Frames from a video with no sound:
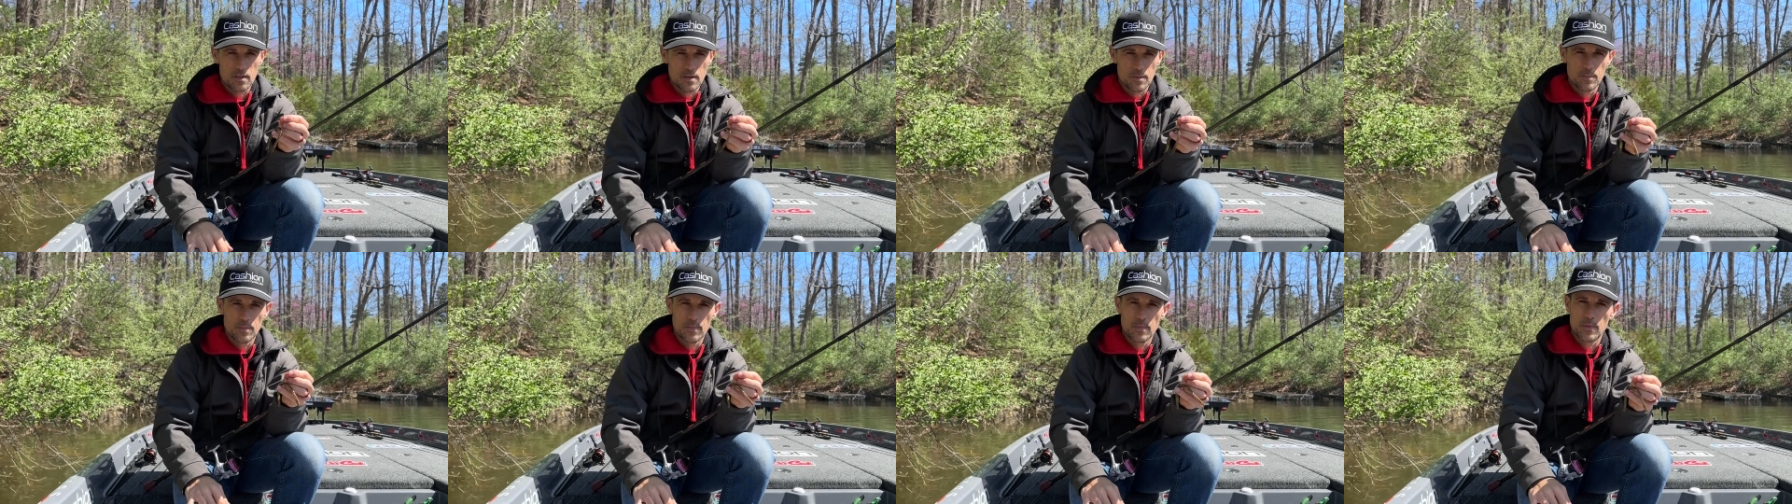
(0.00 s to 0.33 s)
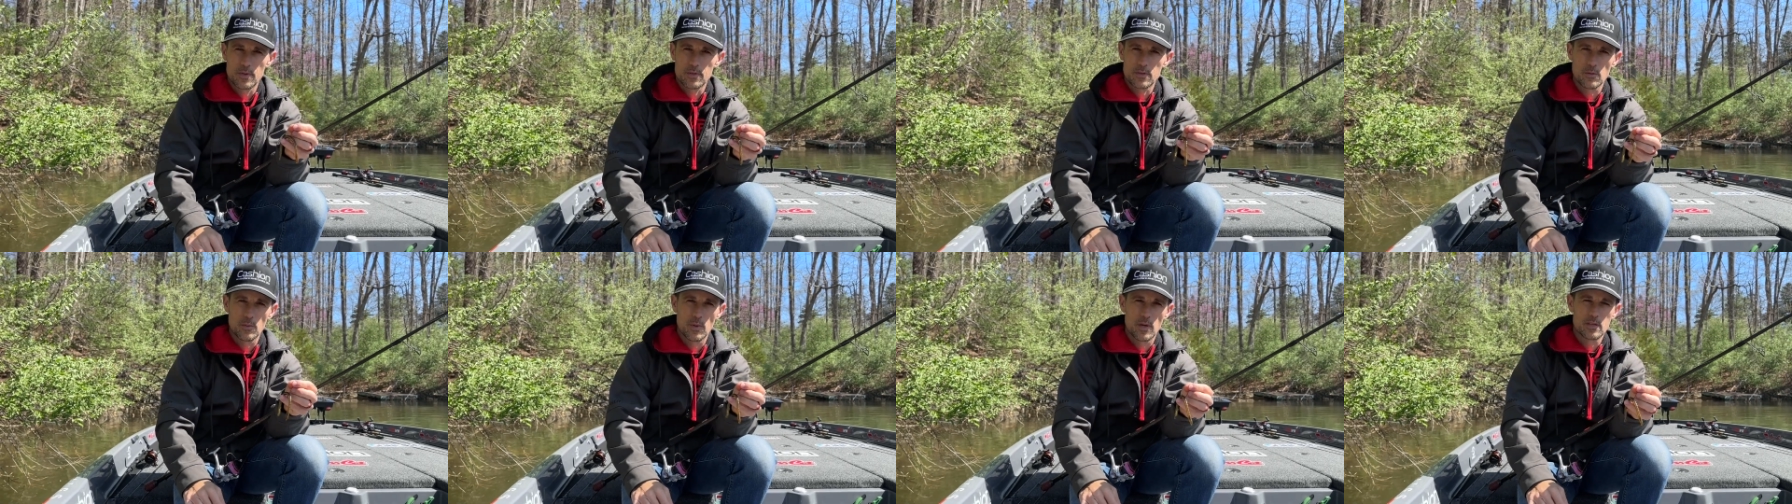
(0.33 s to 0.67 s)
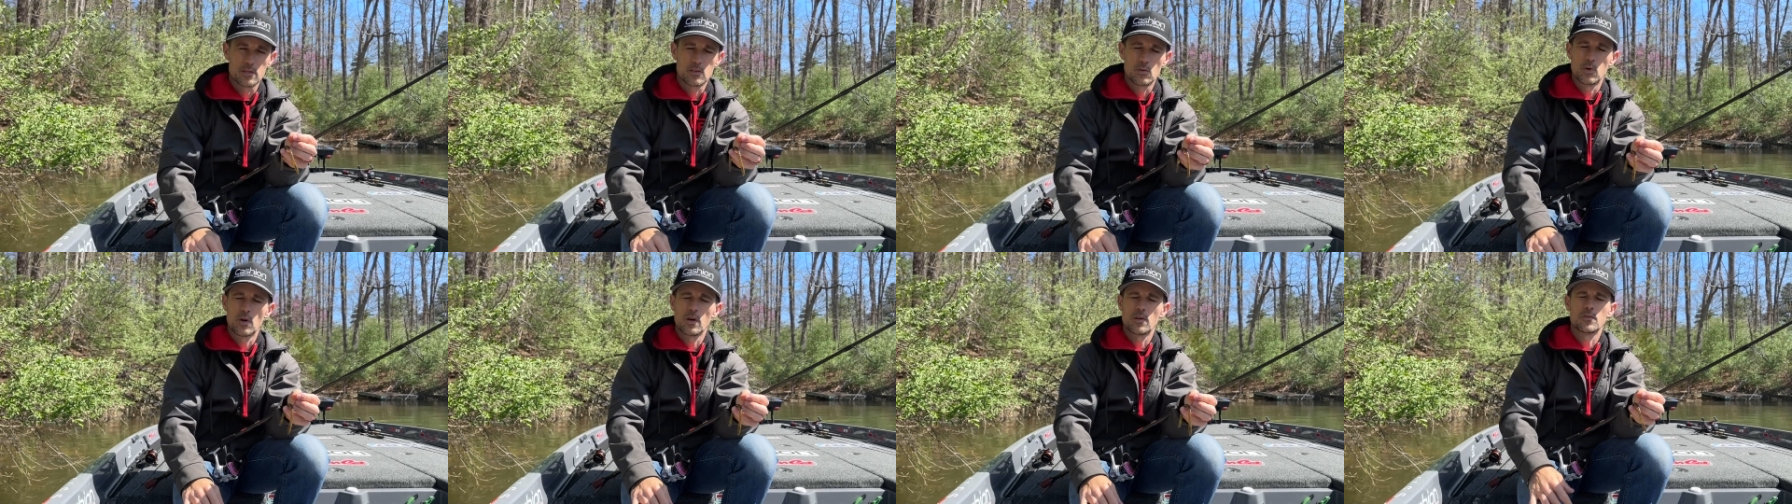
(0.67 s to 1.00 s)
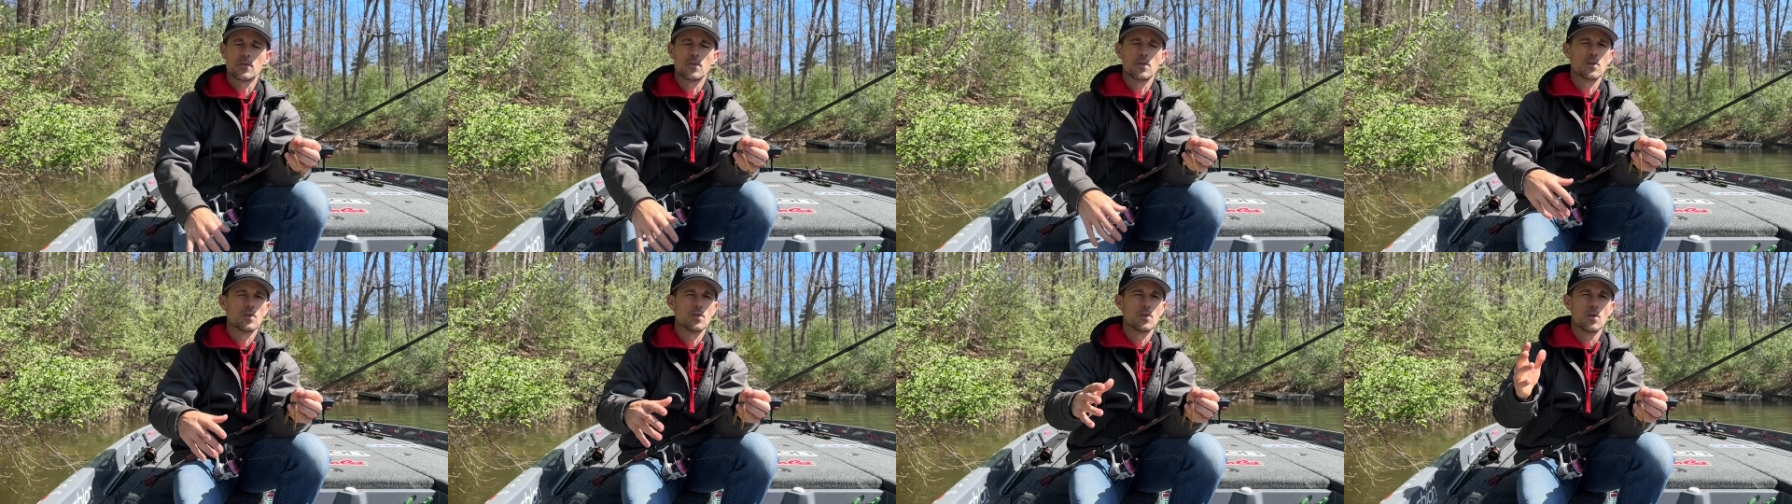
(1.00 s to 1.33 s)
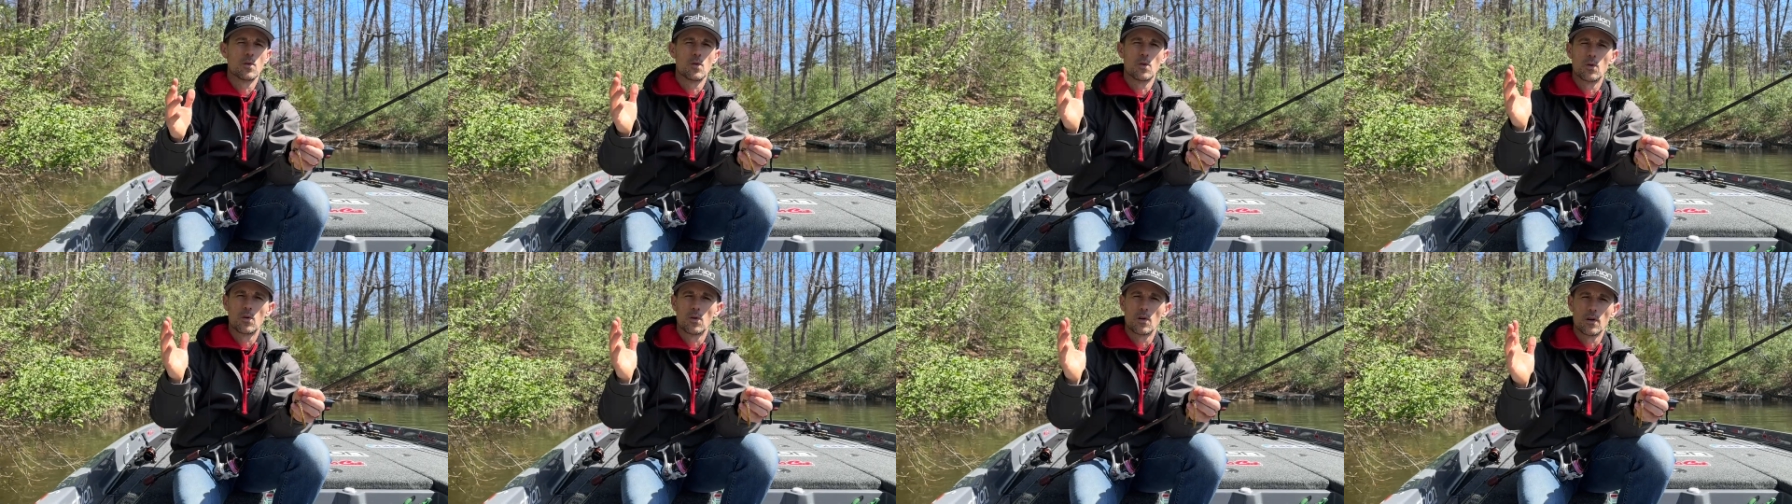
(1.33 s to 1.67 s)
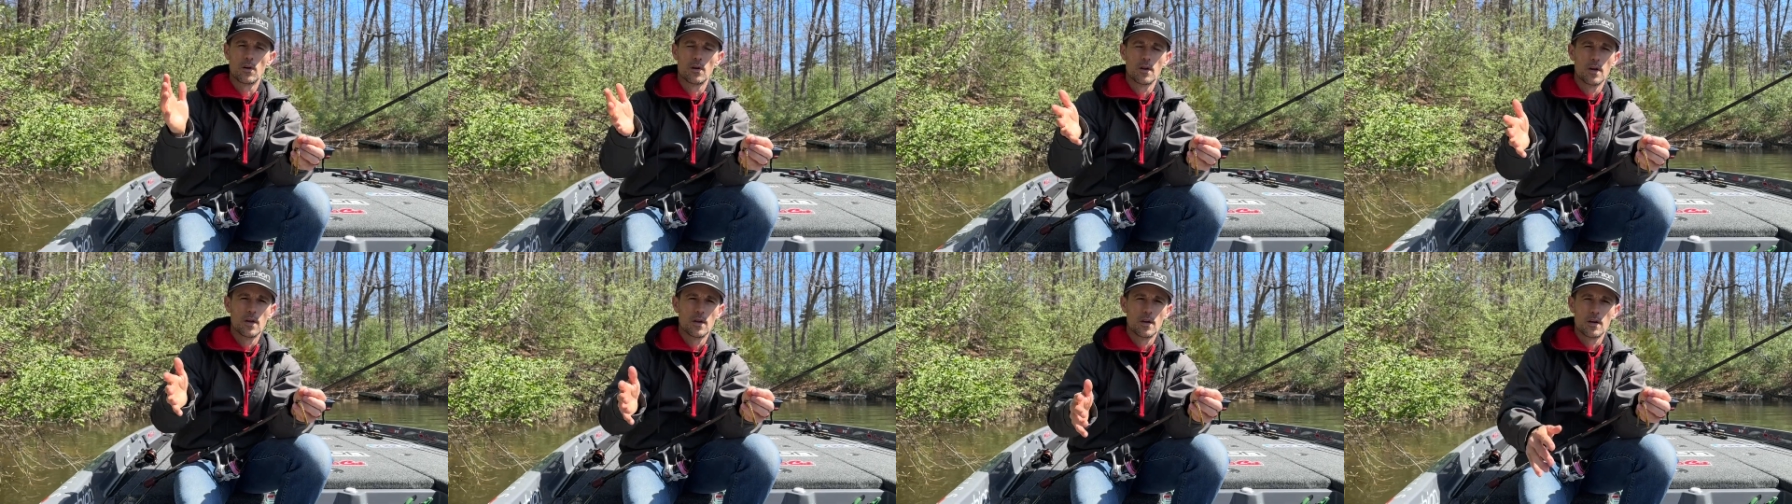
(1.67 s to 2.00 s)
a Missile Baits quiver or